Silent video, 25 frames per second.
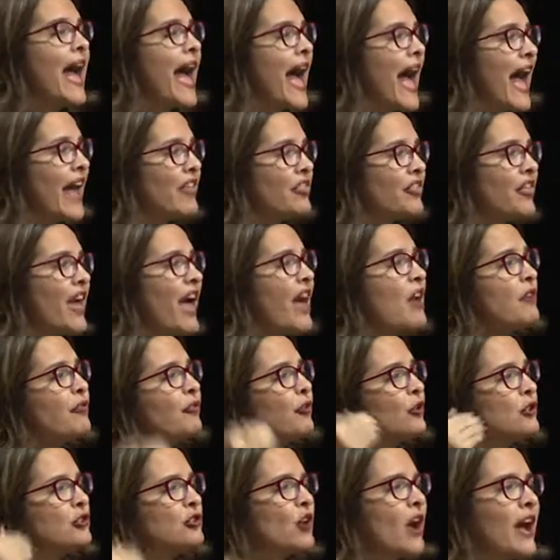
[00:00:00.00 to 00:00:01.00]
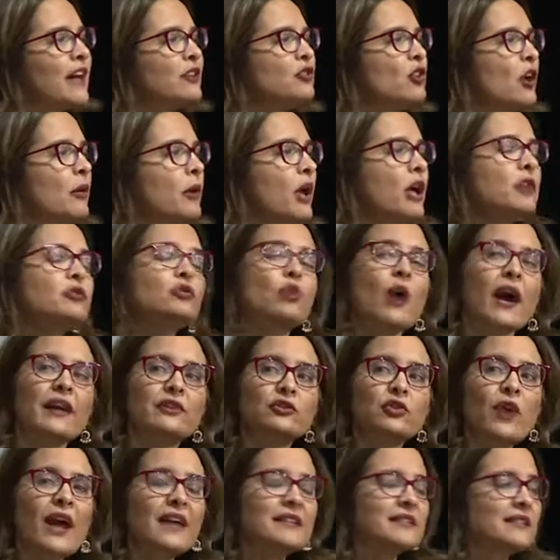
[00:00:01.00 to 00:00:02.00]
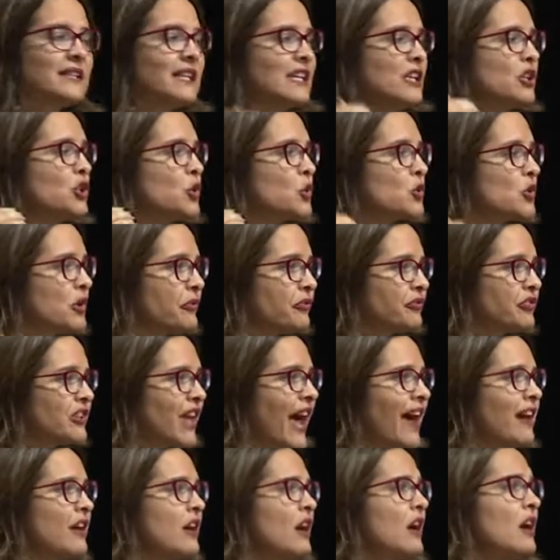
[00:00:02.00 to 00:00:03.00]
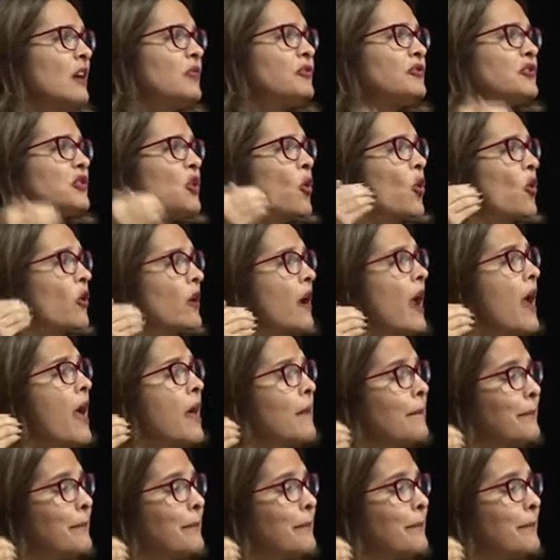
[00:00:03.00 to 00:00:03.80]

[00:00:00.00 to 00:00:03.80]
and therefore try to address the issues of tariffs or